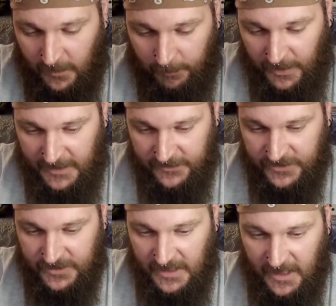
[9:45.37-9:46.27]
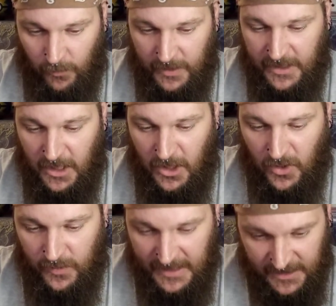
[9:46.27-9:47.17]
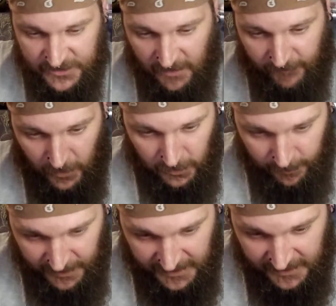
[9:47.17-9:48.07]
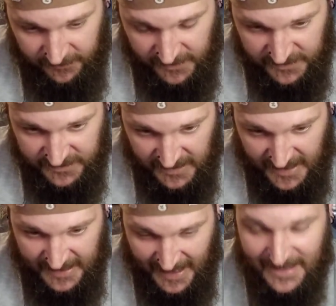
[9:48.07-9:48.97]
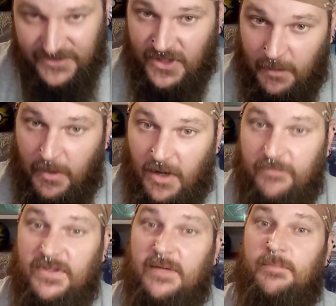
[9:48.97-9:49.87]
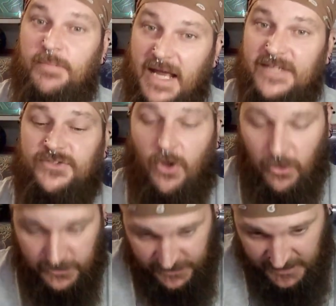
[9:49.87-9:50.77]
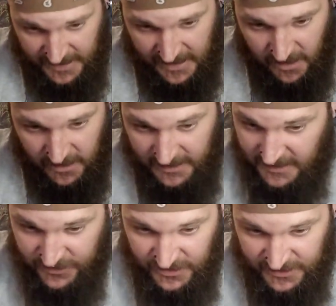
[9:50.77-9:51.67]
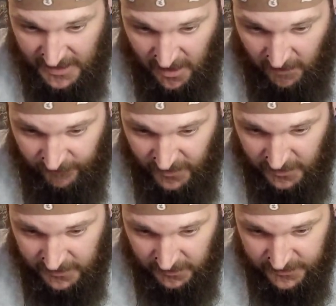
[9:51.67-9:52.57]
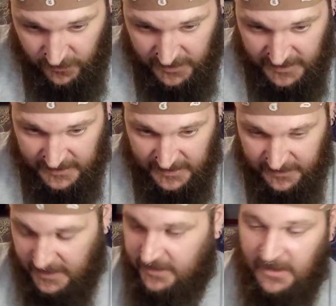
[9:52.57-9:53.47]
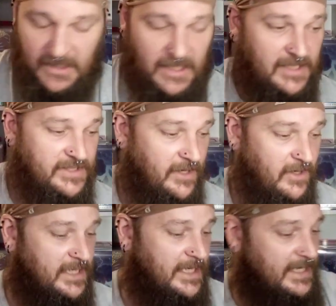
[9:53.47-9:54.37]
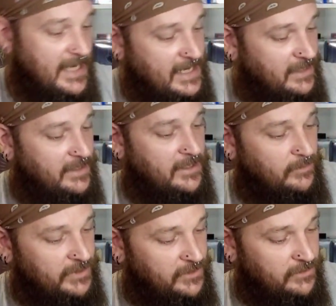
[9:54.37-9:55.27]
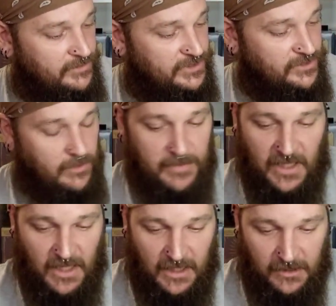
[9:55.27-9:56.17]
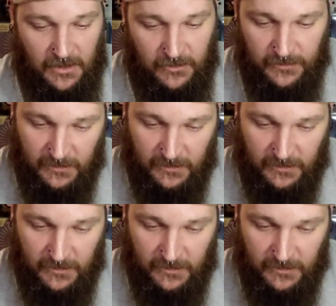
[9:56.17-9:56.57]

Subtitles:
But here we go. Got us a Volibee. This set has some of the best arts in there, and that's just how I'm feeling. Let's go ahead and get that Terrakion out of there. We knew it was just going to be a hollow,